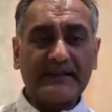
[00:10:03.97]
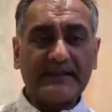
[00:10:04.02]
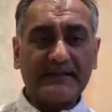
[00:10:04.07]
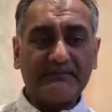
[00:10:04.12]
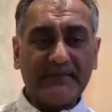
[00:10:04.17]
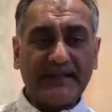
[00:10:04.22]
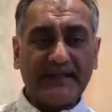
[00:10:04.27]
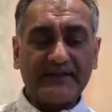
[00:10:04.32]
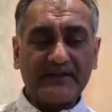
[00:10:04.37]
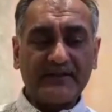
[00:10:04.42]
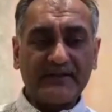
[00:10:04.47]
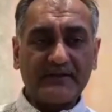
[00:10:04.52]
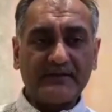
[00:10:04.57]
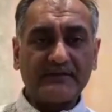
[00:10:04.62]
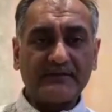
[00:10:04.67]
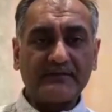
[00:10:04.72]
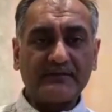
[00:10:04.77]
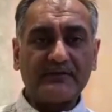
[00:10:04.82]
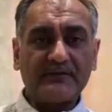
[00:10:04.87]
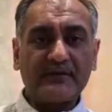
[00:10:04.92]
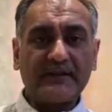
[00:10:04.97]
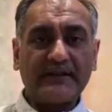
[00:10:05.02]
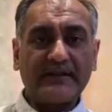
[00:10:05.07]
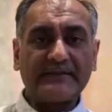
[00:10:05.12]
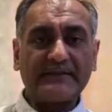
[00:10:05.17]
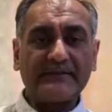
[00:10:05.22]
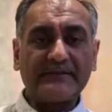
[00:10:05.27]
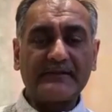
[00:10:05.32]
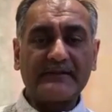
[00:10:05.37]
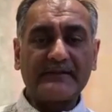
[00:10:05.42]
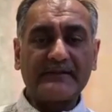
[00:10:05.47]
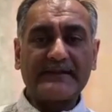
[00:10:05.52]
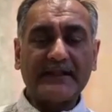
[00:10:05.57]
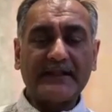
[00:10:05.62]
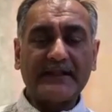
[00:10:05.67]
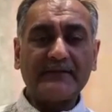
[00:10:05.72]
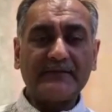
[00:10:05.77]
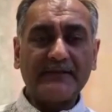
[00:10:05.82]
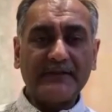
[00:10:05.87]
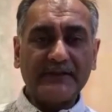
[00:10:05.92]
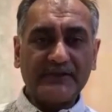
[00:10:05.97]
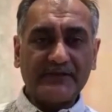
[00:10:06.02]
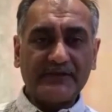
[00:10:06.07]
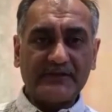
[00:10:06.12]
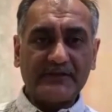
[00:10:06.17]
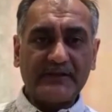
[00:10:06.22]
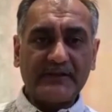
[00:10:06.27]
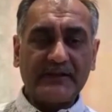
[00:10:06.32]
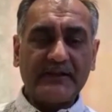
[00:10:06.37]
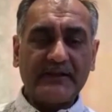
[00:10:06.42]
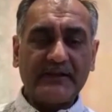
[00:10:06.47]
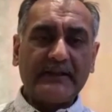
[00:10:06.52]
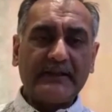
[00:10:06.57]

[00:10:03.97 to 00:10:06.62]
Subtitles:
cements to try and salvage